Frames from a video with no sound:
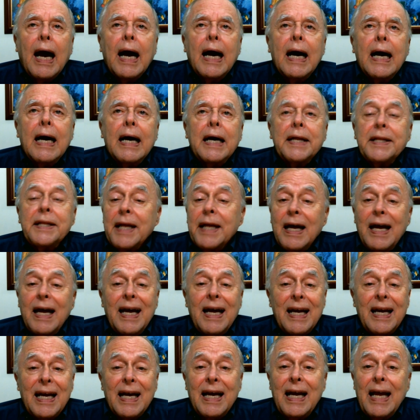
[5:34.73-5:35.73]

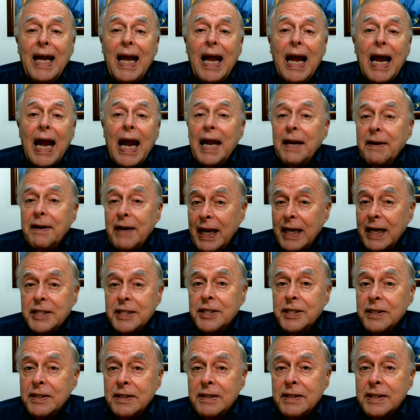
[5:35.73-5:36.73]
And
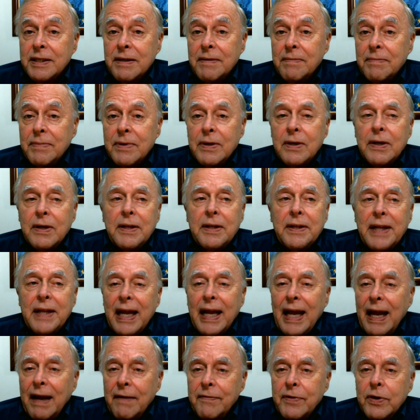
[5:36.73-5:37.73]
Asians,
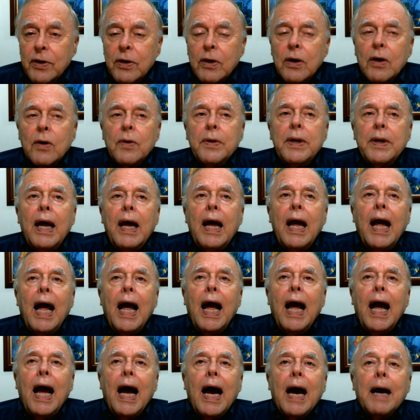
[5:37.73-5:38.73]
they have their own.
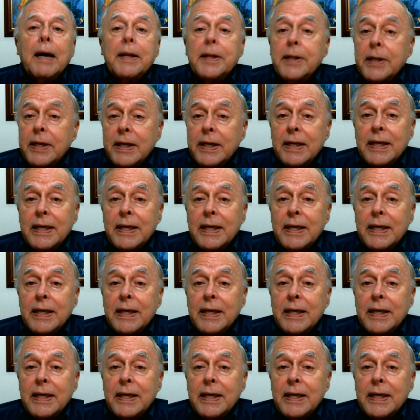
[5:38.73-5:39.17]
But